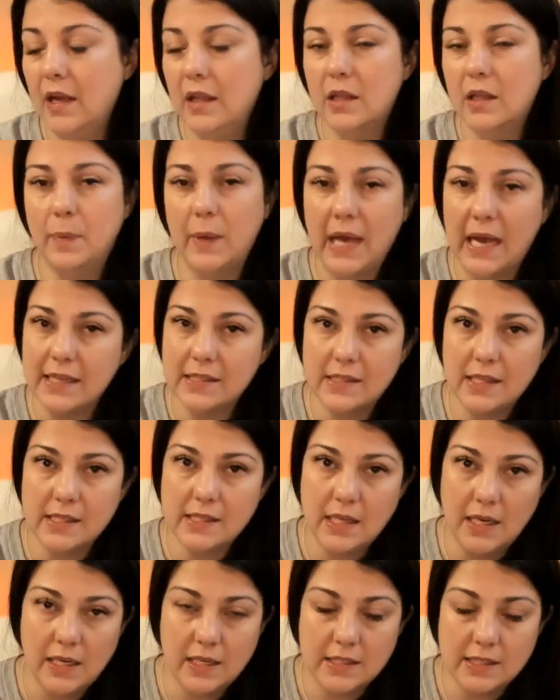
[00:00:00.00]
The past
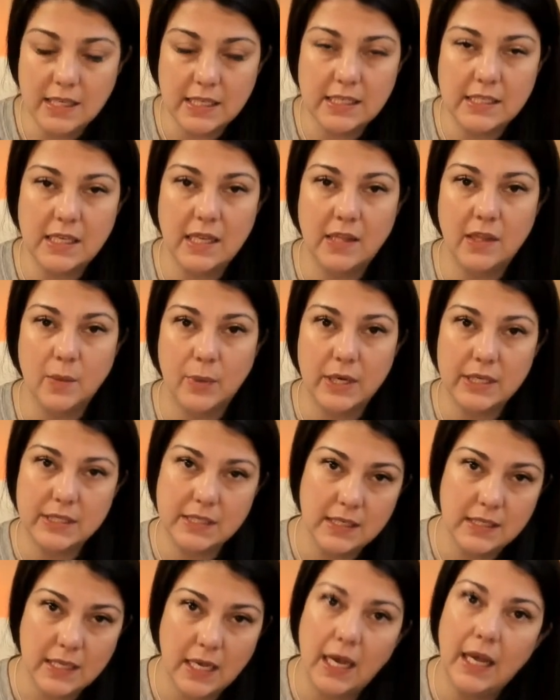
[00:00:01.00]
doesn't exist in the
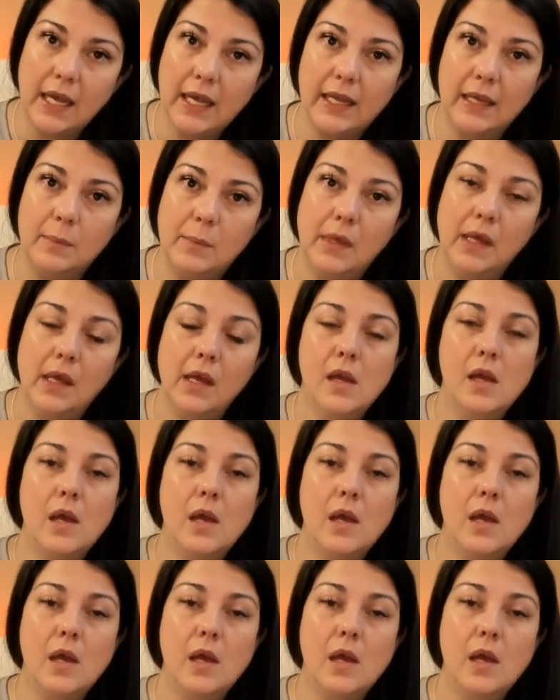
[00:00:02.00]
present time